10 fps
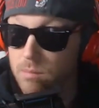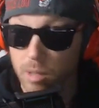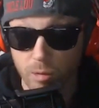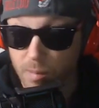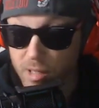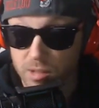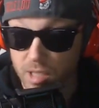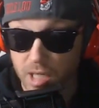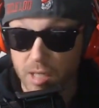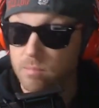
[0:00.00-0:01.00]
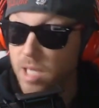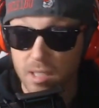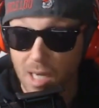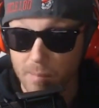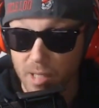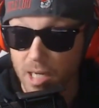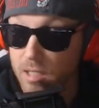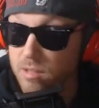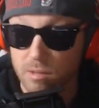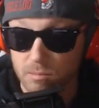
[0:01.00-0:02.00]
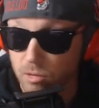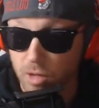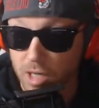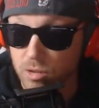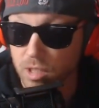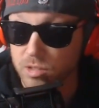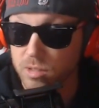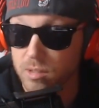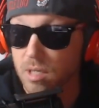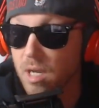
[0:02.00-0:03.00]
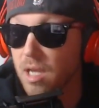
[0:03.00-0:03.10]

They were the better team. They dominated us. Congratulations.